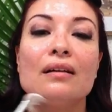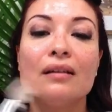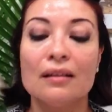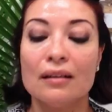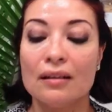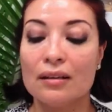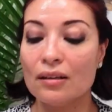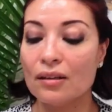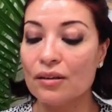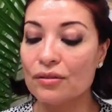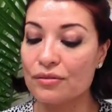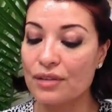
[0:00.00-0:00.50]

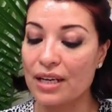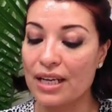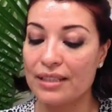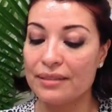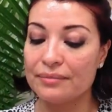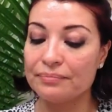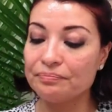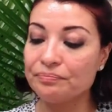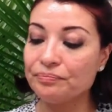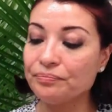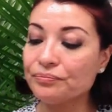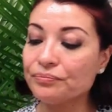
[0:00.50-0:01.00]
Alright,
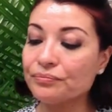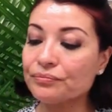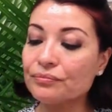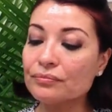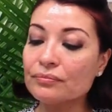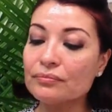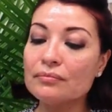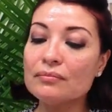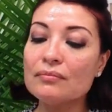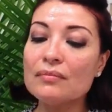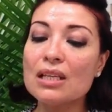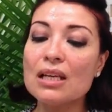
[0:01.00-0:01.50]

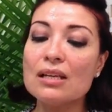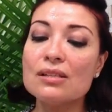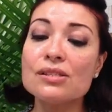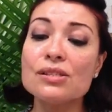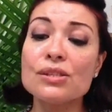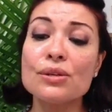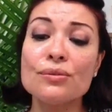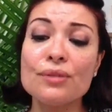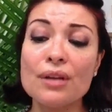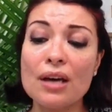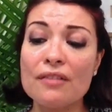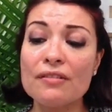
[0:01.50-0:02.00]
so
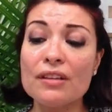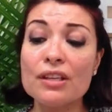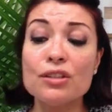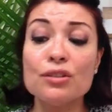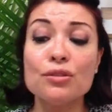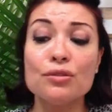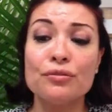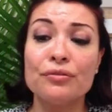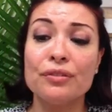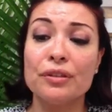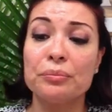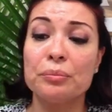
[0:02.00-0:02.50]
now that you've
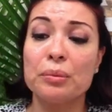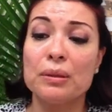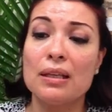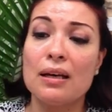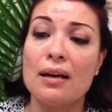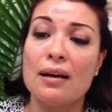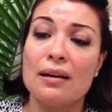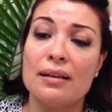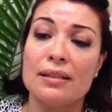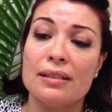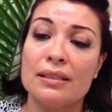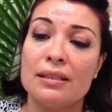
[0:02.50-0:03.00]

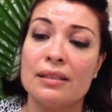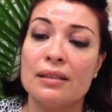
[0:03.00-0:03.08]
applied